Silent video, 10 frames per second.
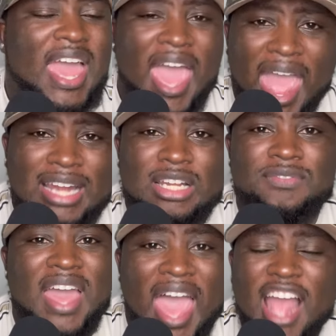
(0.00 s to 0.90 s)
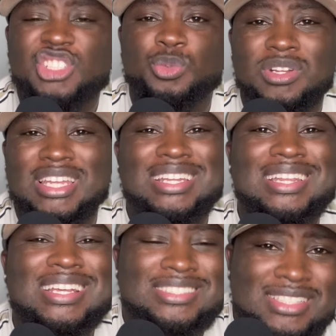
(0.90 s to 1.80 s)
act of actually
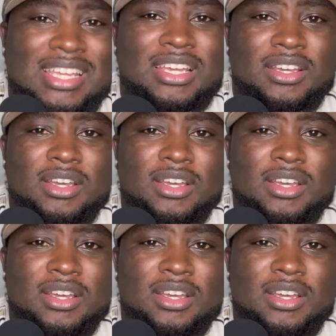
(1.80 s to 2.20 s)
listening.